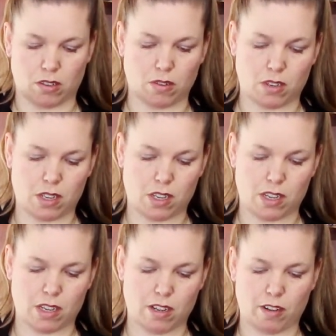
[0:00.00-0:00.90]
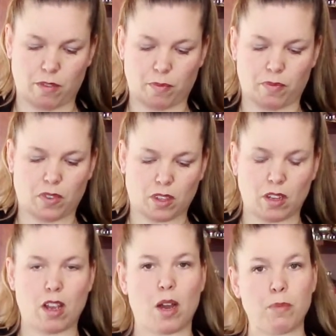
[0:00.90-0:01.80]

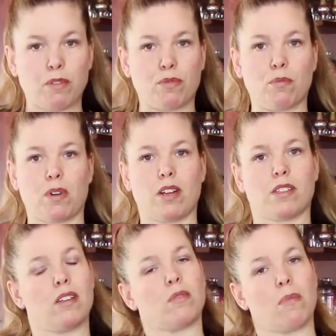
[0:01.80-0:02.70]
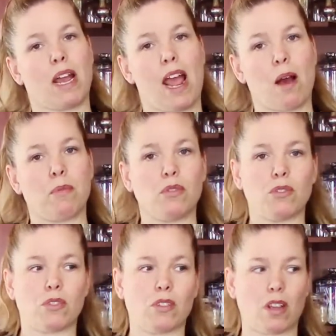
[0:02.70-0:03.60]
I'm going to food process my
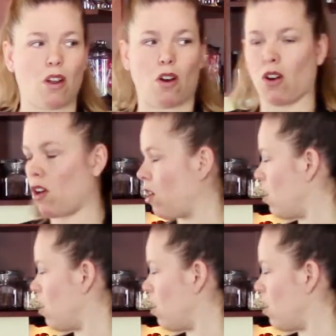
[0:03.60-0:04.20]
apples. They are